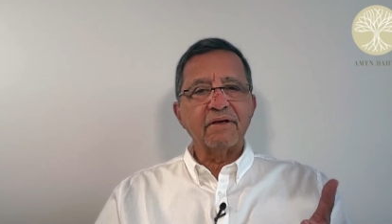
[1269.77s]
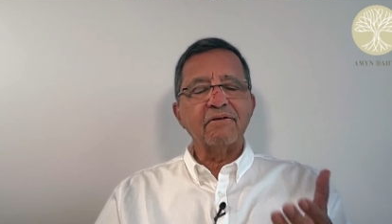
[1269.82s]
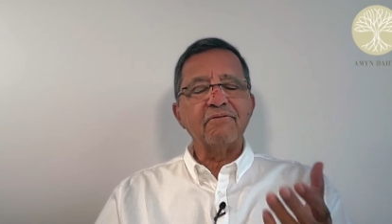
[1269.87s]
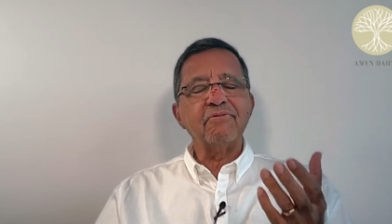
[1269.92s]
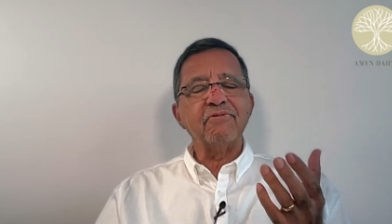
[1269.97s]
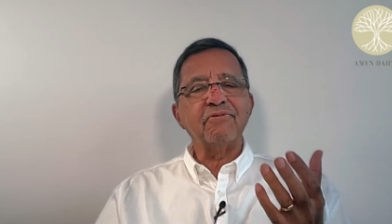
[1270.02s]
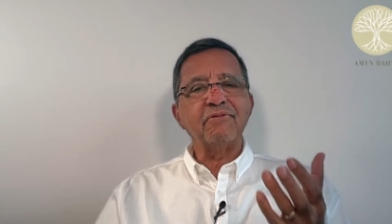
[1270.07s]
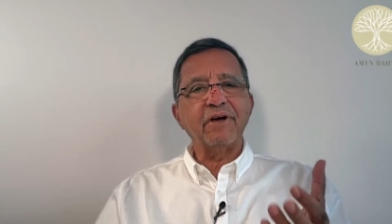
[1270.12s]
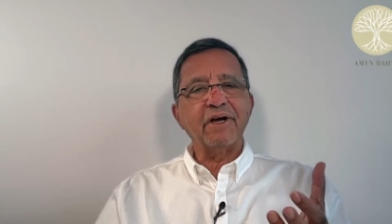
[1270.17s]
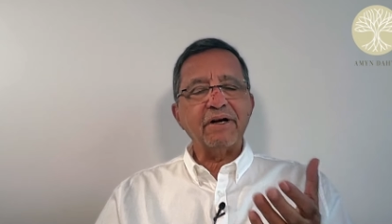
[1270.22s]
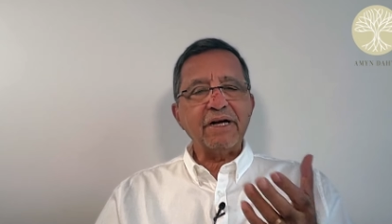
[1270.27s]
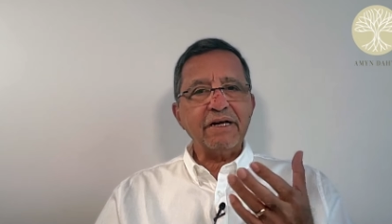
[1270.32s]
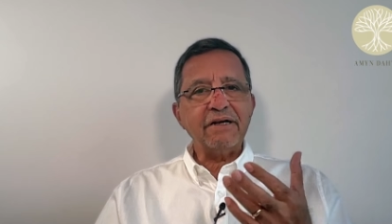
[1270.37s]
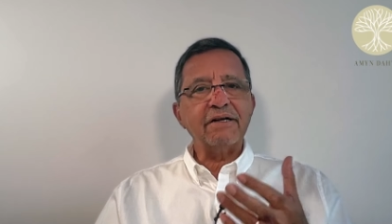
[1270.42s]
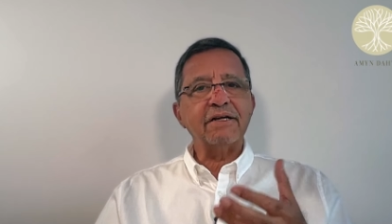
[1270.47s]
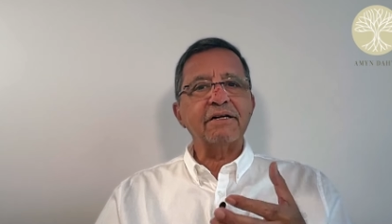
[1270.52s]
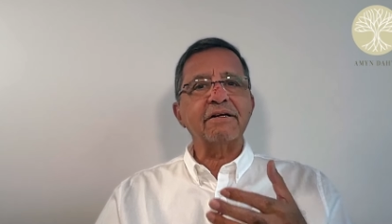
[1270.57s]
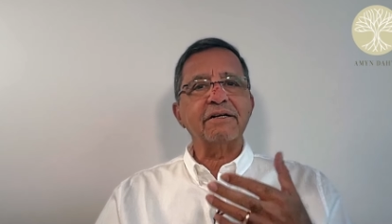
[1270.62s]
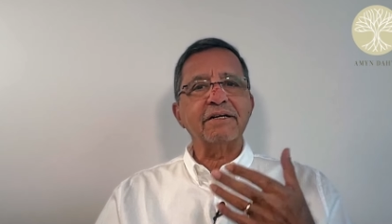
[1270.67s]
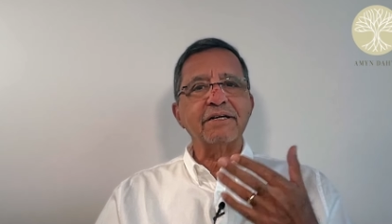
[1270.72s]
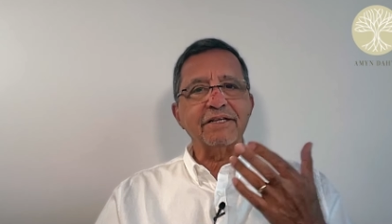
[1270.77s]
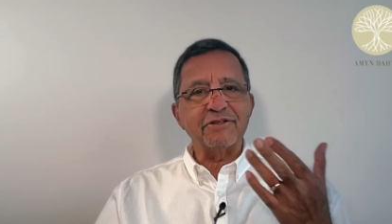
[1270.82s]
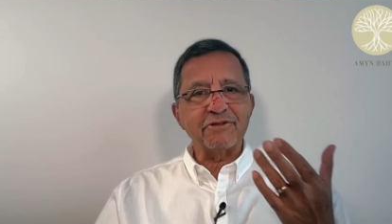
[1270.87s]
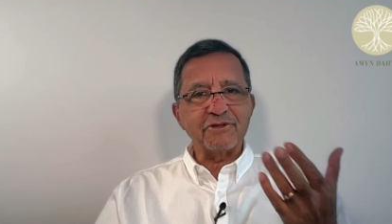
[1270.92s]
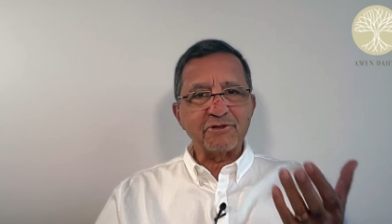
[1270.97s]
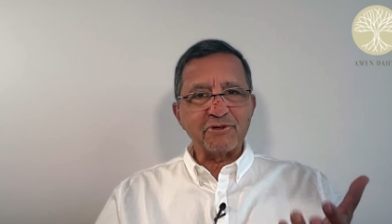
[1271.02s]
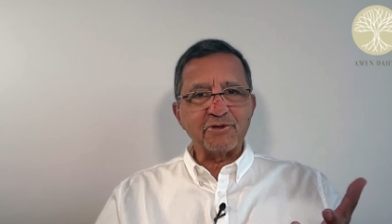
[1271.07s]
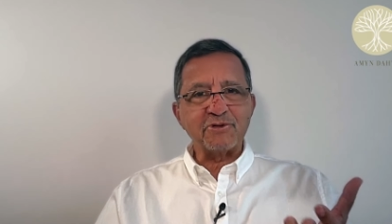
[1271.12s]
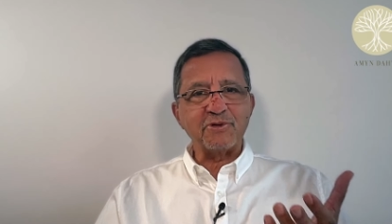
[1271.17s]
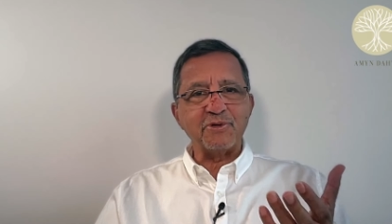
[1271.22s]
Very little
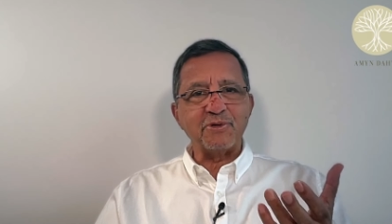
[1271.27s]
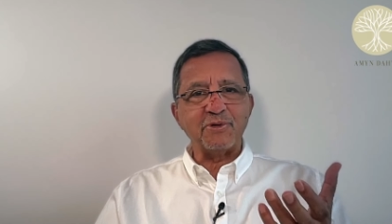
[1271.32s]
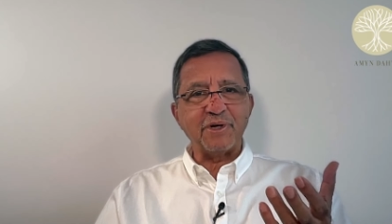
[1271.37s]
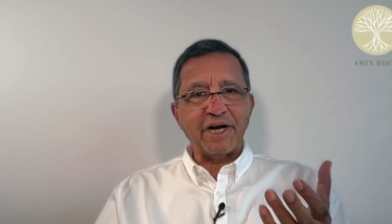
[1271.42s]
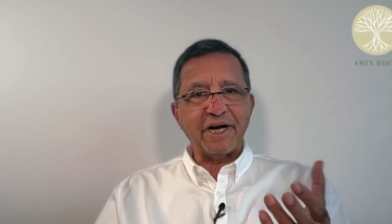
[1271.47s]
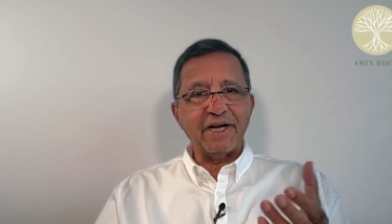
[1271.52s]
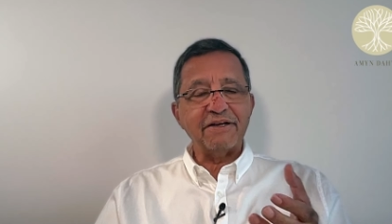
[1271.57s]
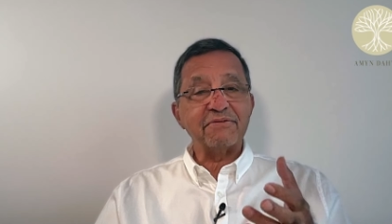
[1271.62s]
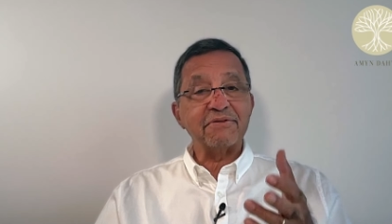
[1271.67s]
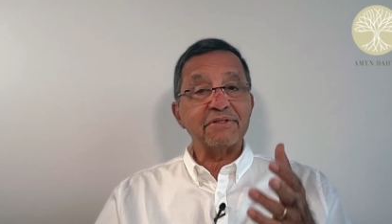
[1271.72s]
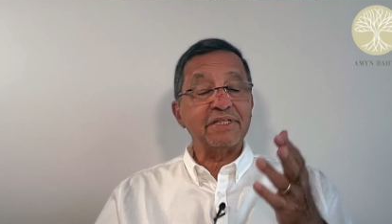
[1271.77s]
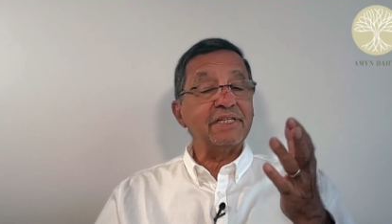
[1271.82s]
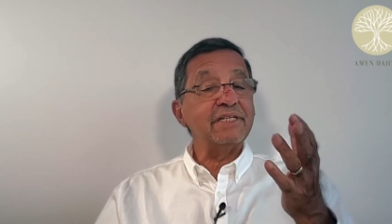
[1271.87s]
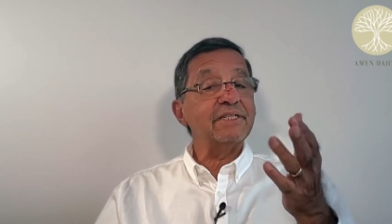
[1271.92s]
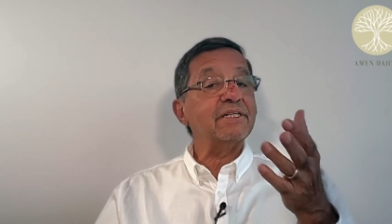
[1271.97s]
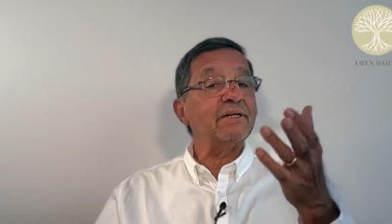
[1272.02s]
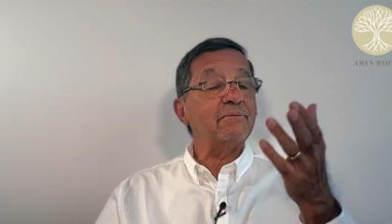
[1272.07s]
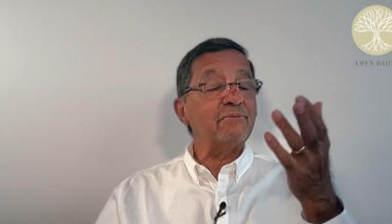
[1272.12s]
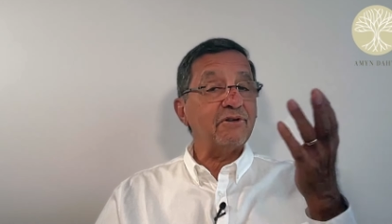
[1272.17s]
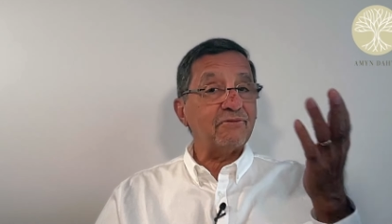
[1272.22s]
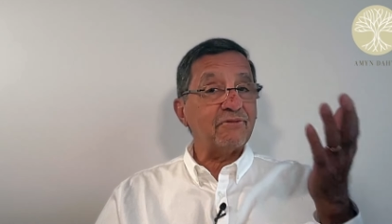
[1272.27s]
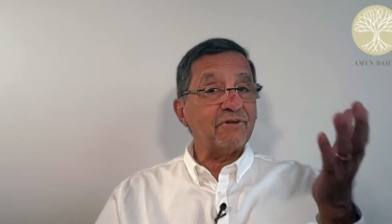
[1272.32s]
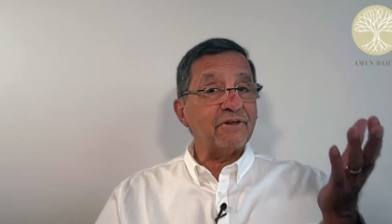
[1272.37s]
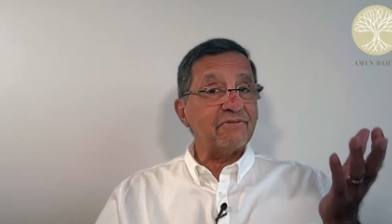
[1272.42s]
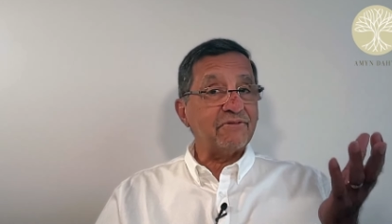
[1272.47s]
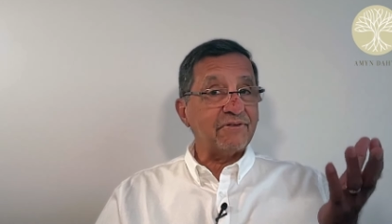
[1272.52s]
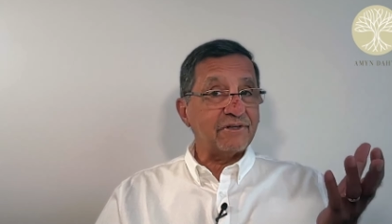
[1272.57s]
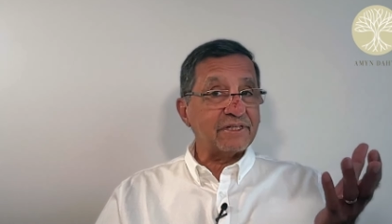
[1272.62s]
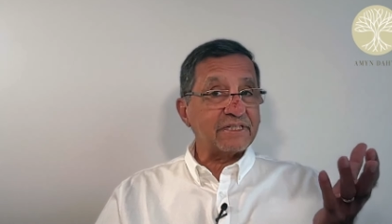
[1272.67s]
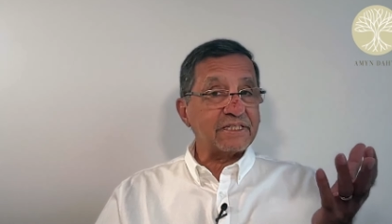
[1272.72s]
is true. I have seen some of it
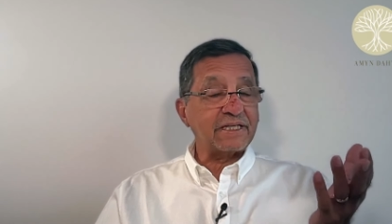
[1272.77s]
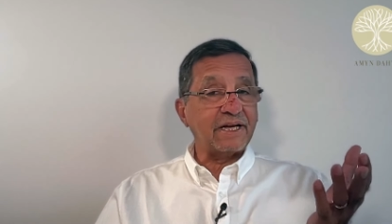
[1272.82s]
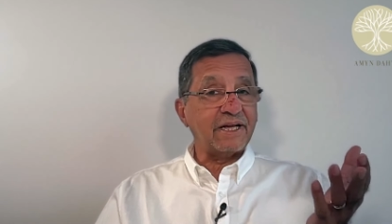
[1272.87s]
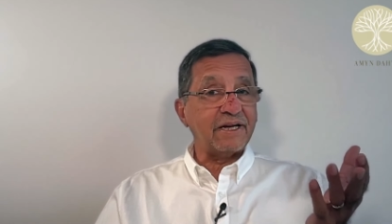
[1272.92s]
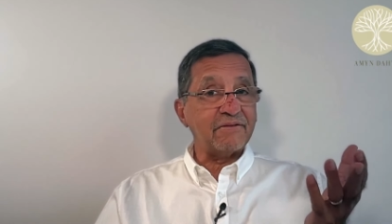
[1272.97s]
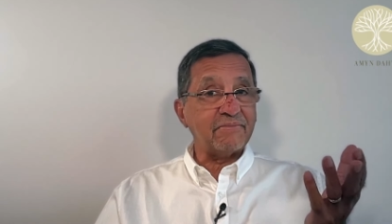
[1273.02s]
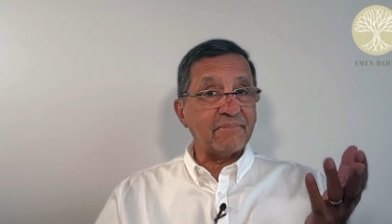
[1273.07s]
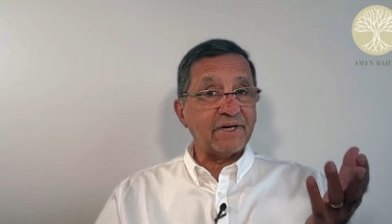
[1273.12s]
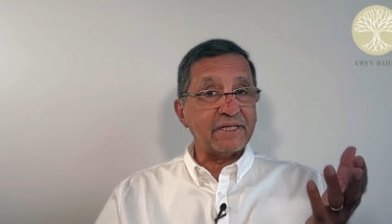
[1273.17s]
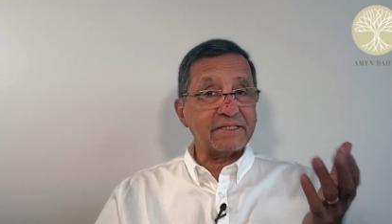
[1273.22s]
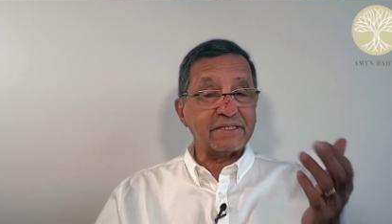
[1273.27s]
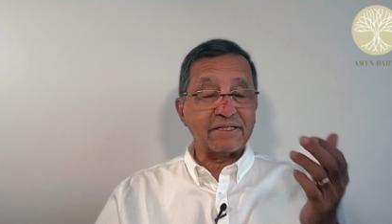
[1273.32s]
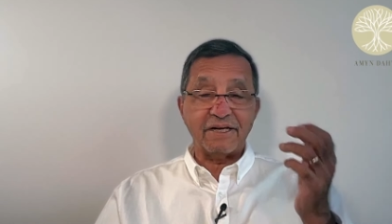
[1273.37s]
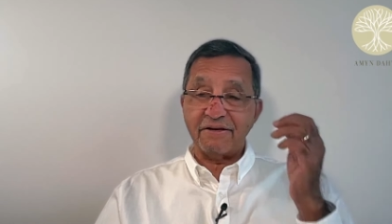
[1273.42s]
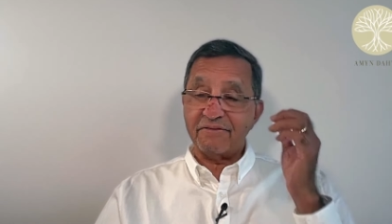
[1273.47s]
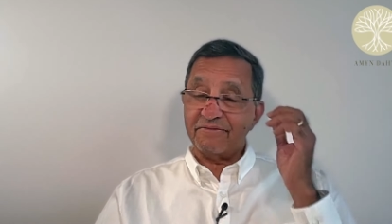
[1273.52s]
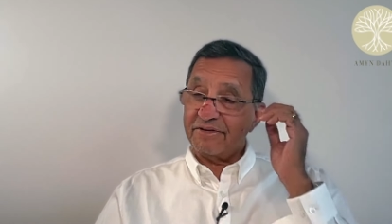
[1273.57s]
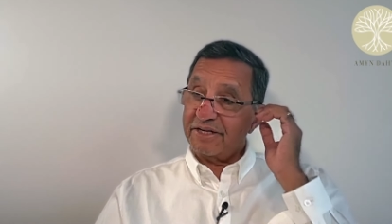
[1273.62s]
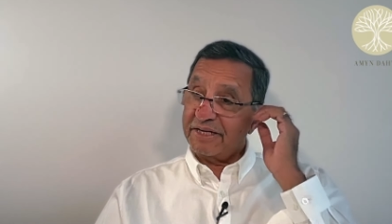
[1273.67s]
firsthand myself,